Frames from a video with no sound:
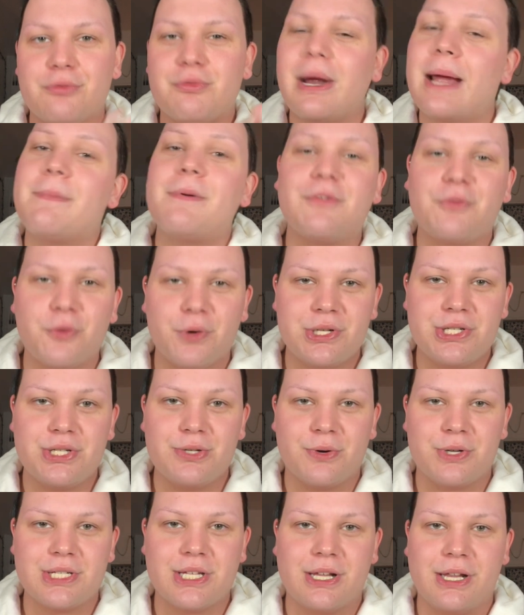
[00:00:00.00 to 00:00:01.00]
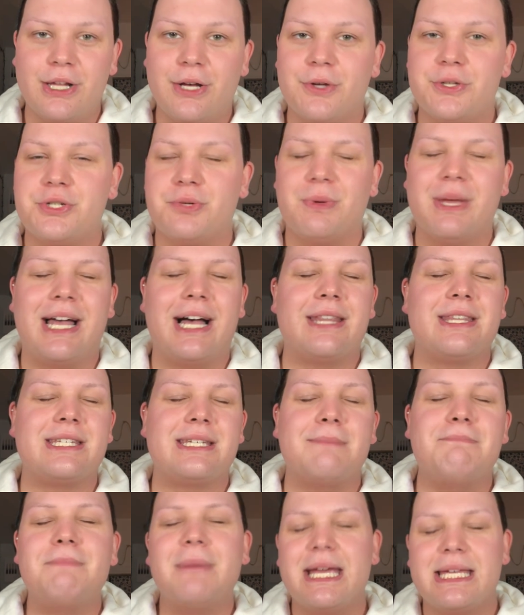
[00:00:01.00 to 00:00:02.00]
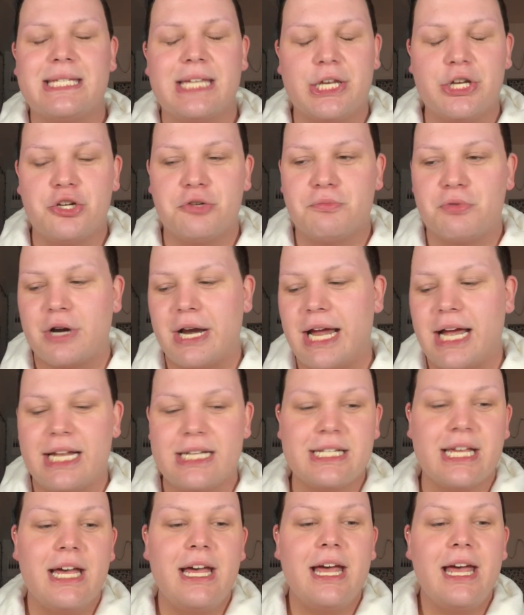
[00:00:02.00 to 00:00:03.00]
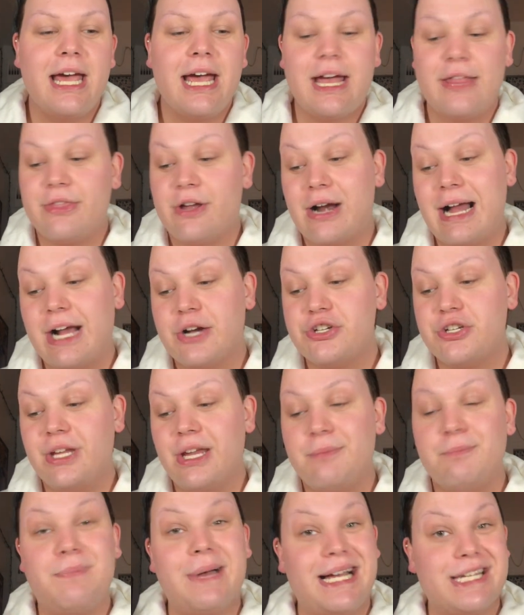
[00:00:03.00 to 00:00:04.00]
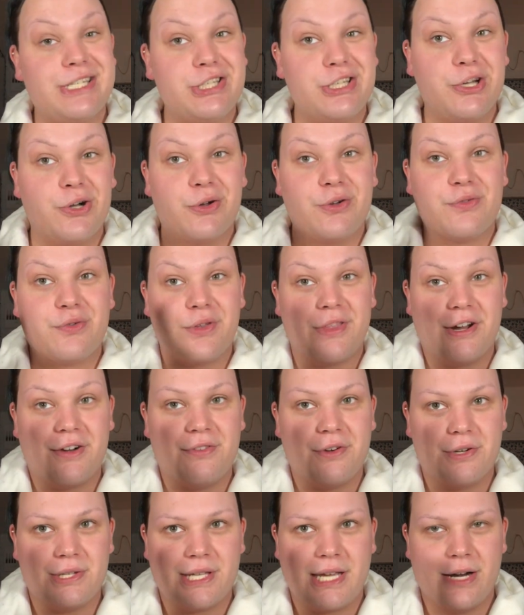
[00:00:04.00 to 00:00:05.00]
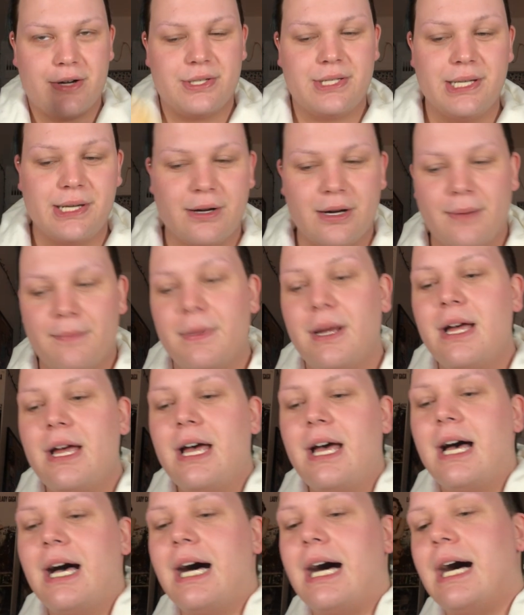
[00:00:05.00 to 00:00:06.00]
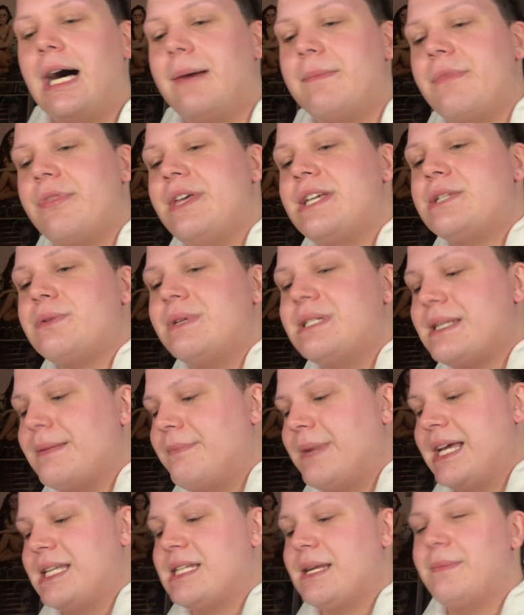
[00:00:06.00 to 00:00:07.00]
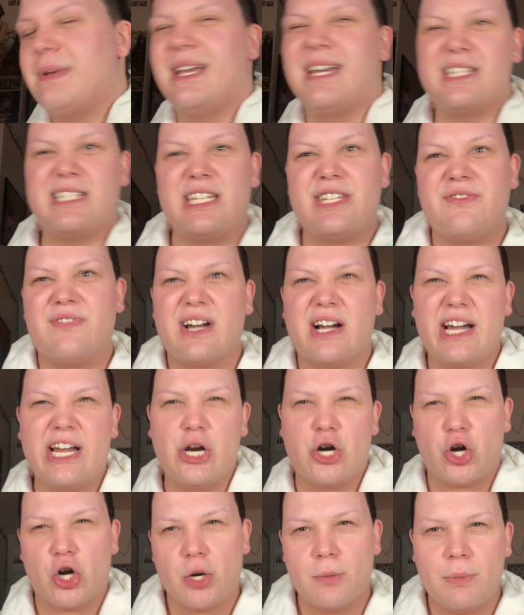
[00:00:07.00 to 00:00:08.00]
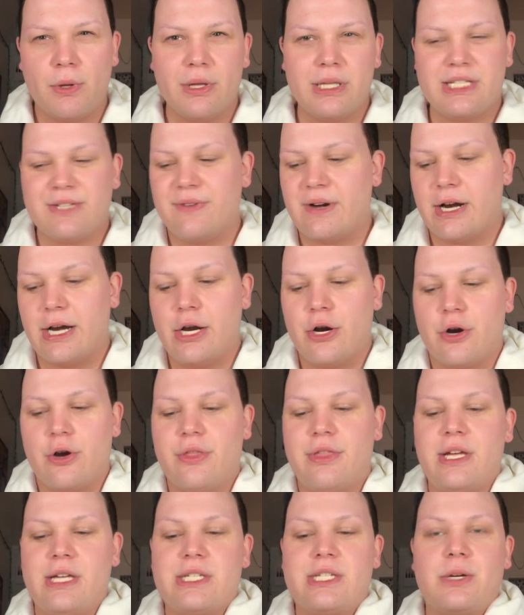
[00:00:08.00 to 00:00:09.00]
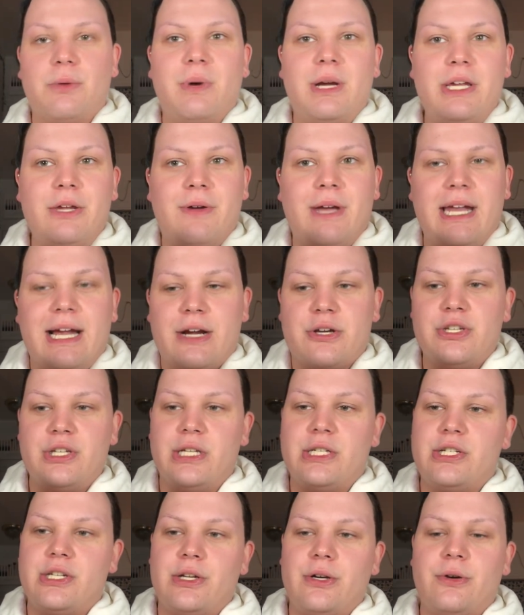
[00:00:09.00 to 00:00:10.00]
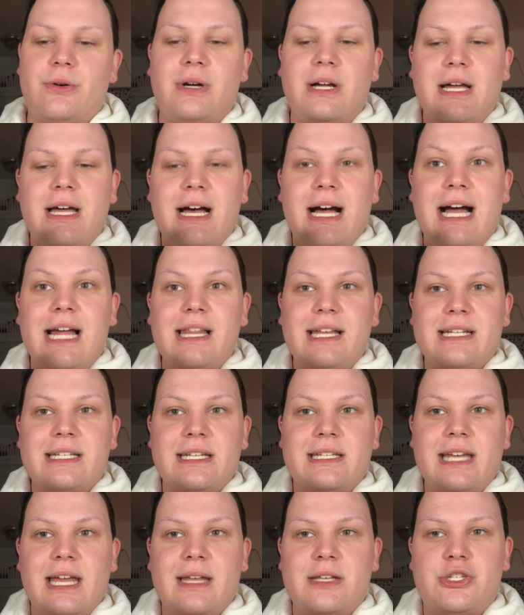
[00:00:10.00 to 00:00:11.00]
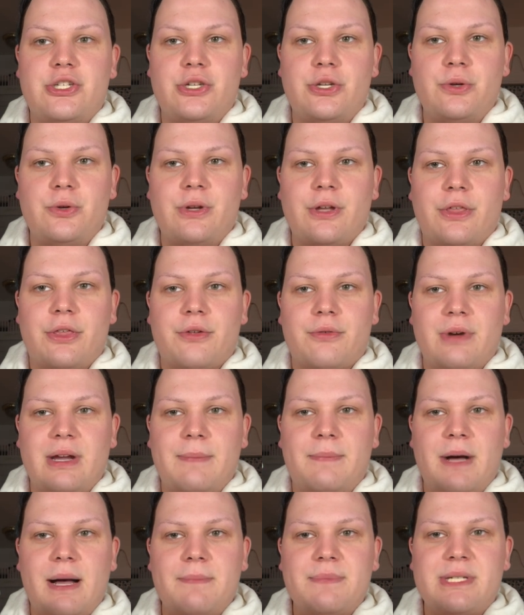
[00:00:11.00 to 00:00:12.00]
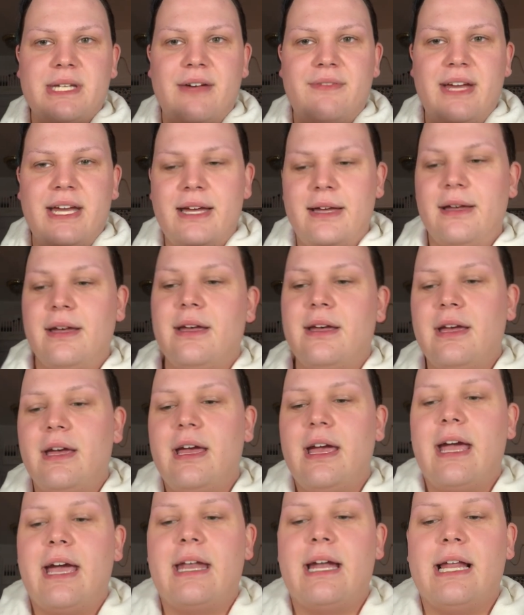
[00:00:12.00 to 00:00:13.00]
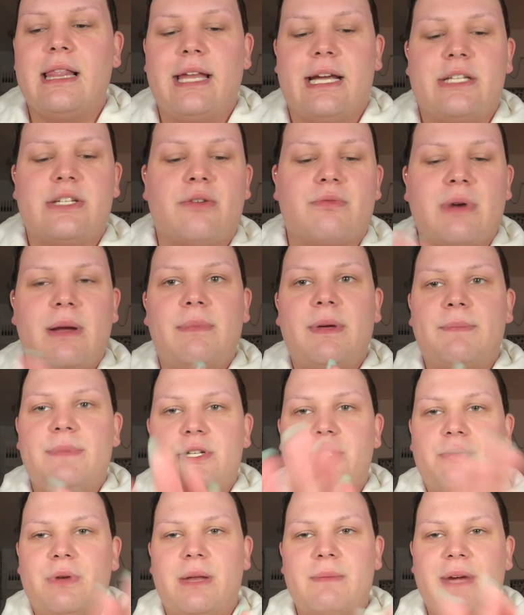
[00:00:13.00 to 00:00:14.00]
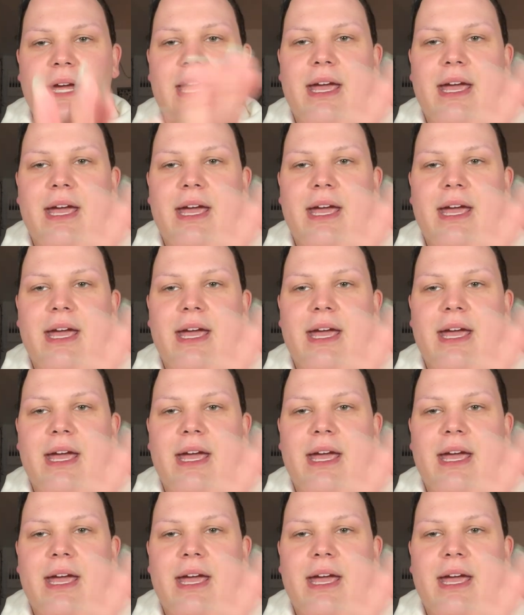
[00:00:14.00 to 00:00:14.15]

Right before stores closed, we got this amazing new brand, and they're actually best known for their first care serum. Um, this one's amazing because it's very herbal, it's very earthy. So what you can actually do, I like to take two to three pumps of it, and I like to rub it between my